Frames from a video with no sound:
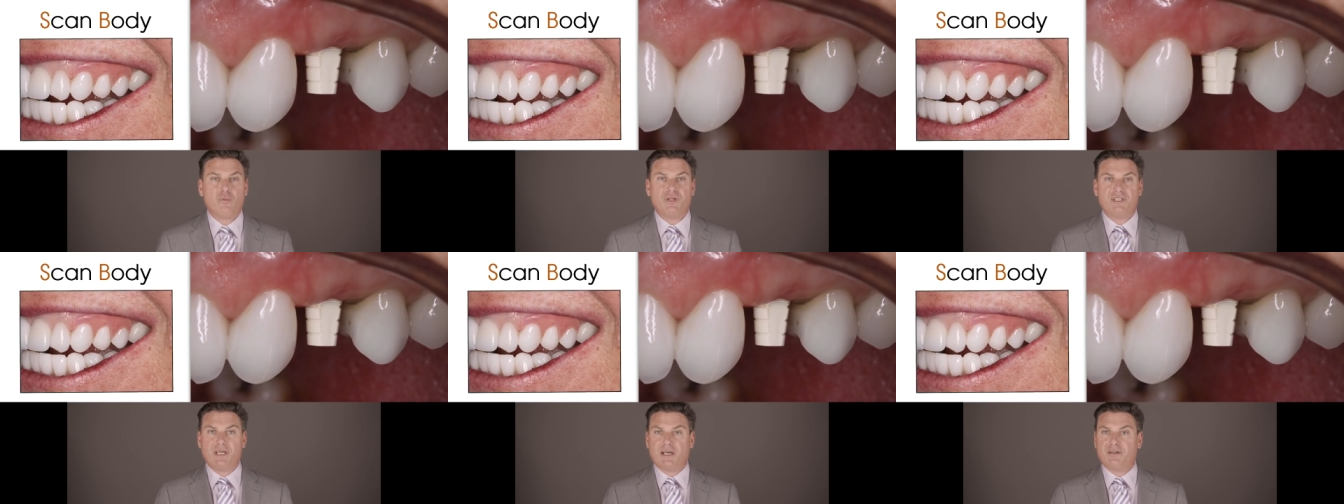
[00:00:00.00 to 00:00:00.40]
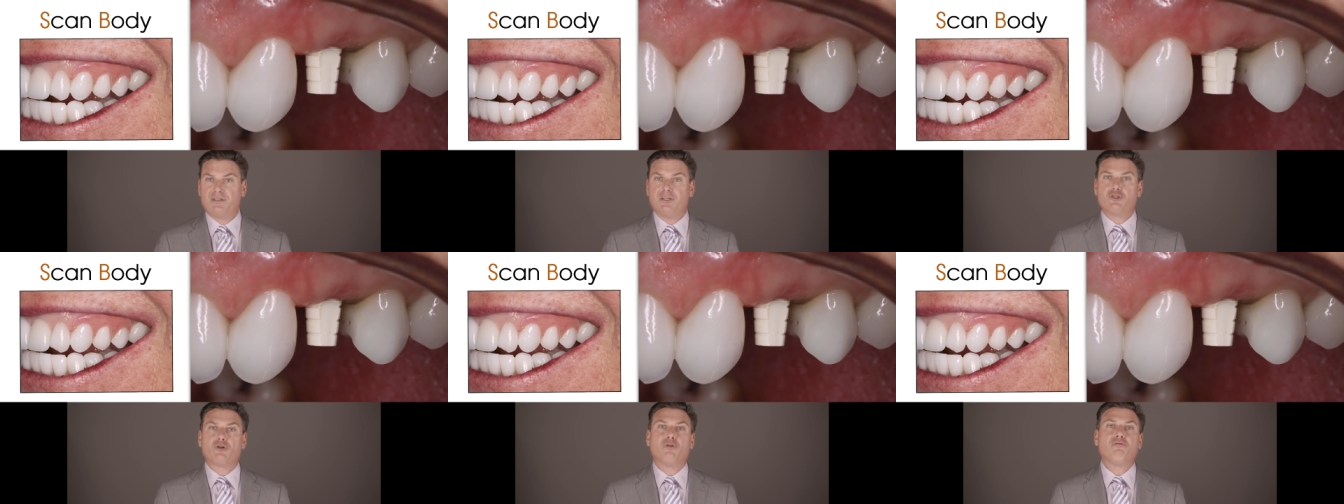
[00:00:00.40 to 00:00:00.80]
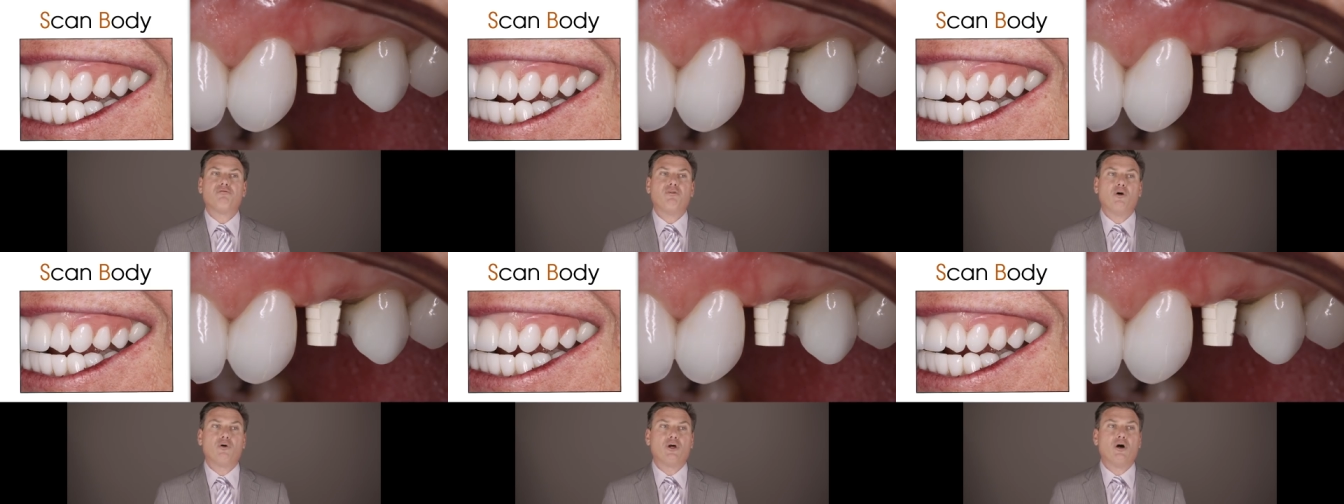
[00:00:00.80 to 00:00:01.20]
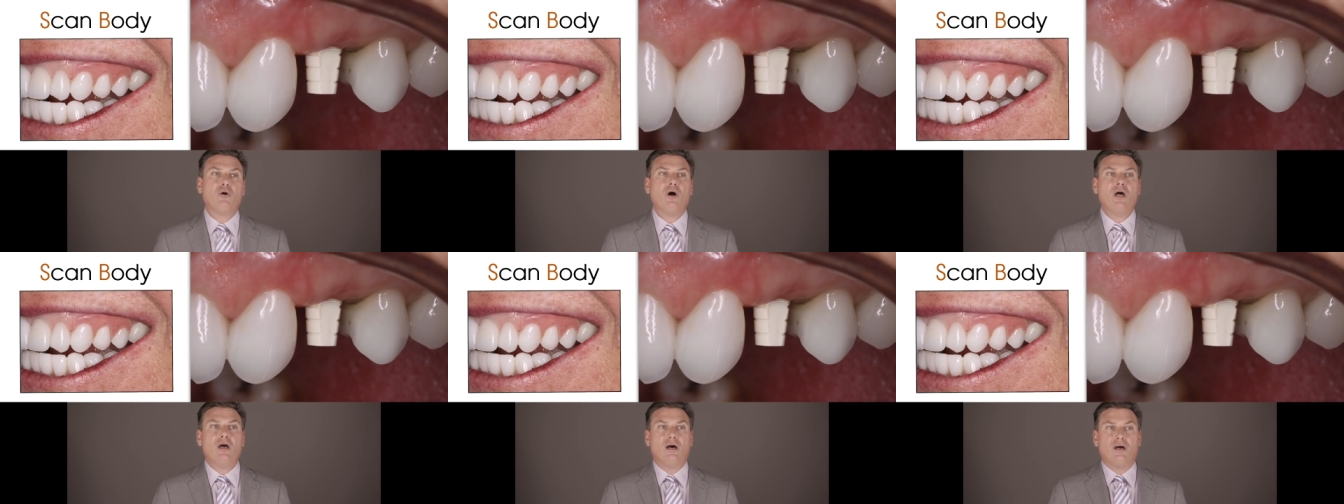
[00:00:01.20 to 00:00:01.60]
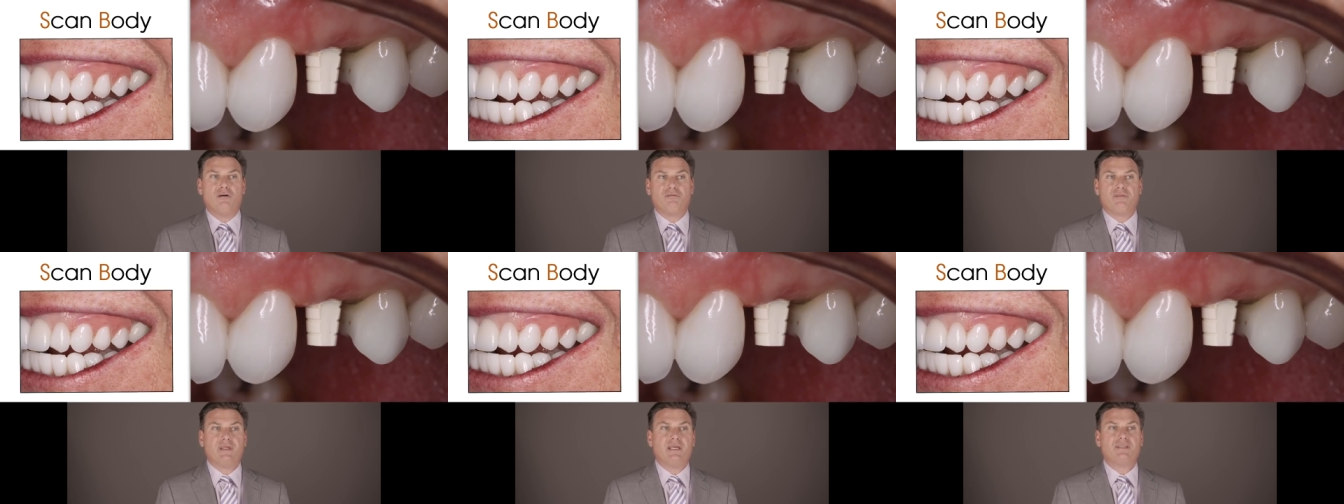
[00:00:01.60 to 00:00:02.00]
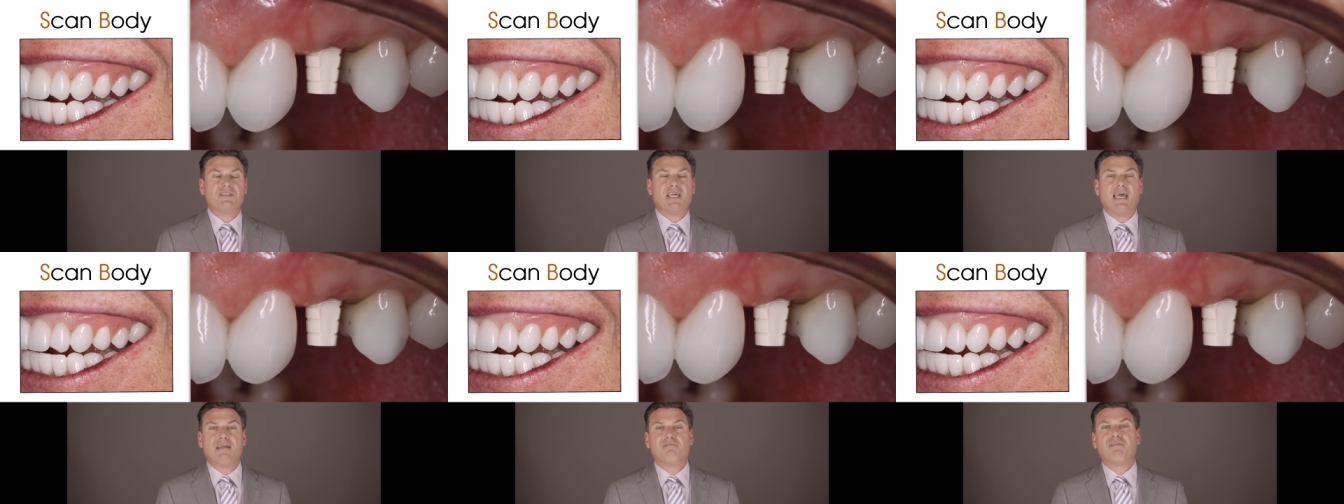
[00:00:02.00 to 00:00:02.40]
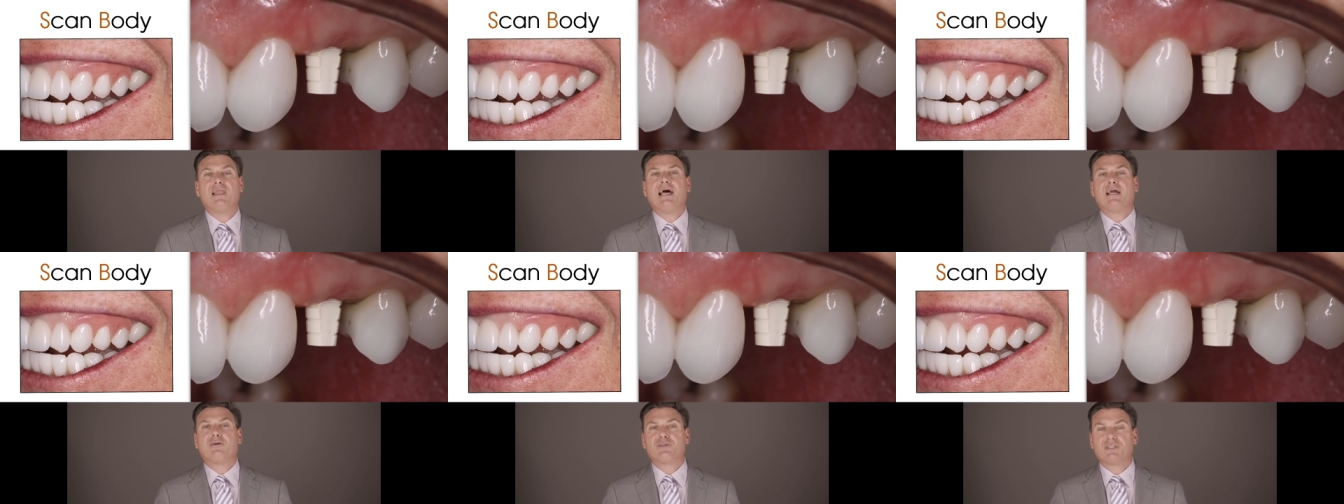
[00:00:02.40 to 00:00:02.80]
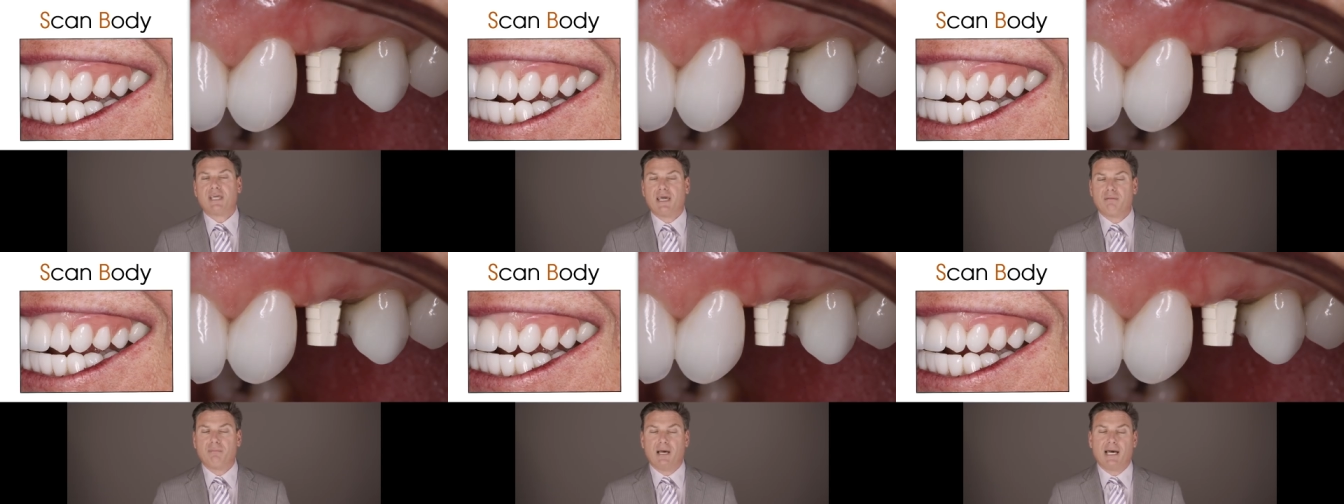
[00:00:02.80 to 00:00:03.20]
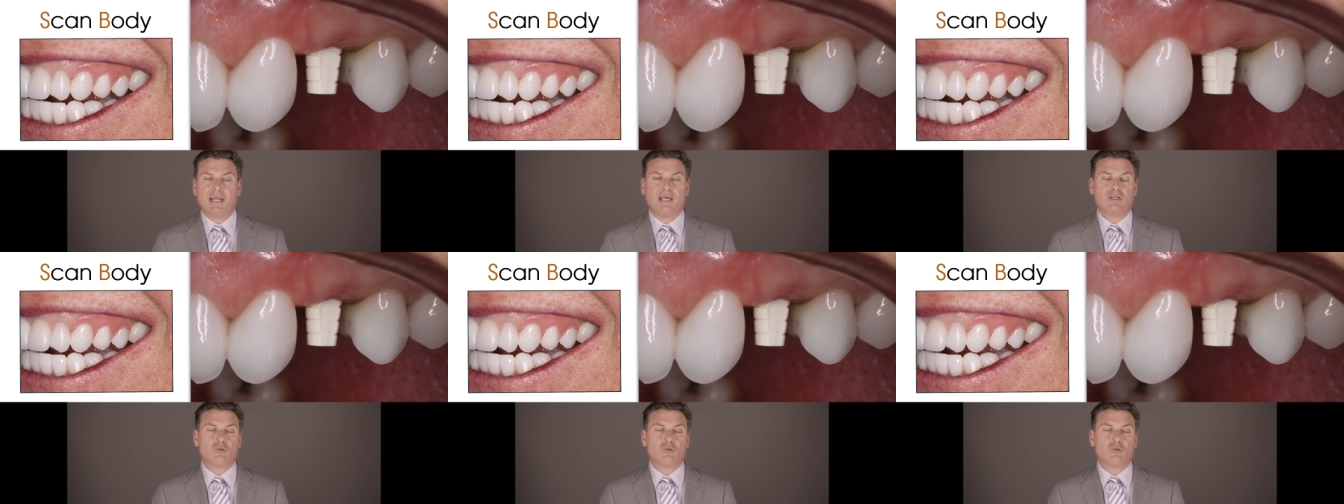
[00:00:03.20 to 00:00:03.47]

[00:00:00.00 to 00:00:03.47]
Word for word: We take a digital photo of the scan flag or scan body,